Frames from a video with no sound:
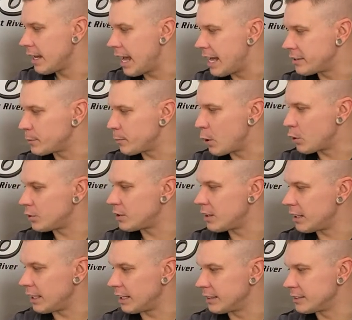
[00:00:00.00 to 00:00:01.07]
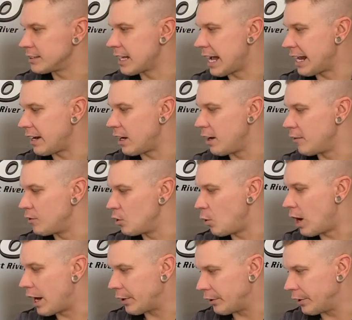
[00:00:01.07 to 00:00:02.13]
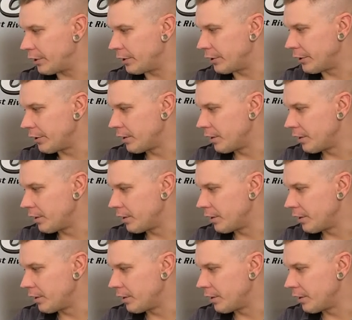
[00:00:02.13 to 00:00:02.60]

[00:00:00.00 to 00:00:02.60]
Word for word: as opposed to the inside of the water heater.